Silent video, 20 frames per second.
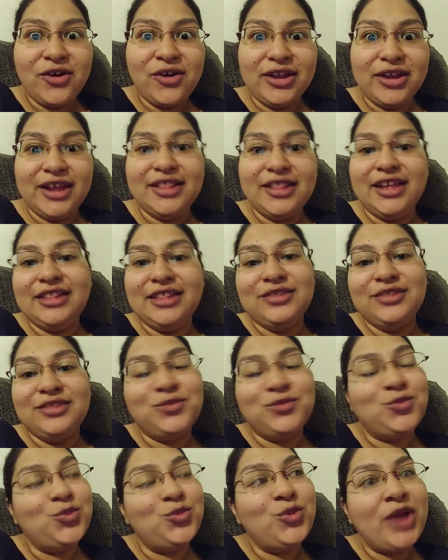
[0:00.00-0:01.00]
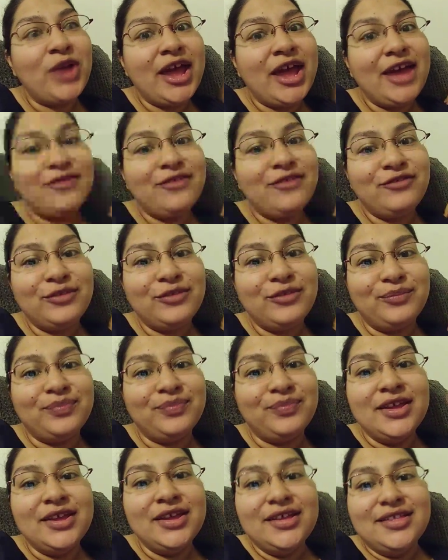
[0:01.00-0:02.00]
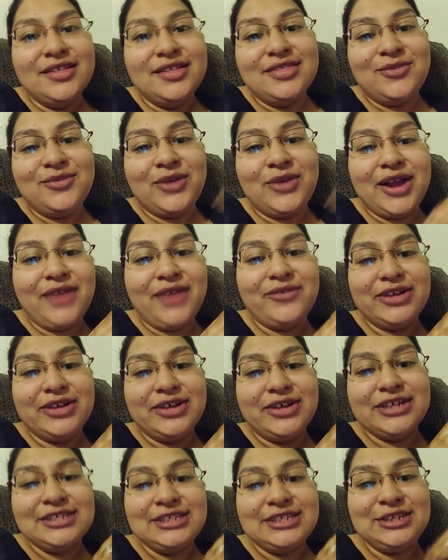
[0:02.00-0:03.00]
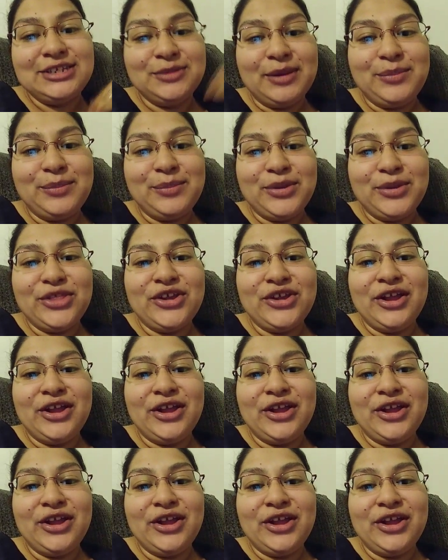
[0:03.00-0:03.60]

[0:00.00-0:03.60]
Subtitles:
And I like ran from where I was to my brother.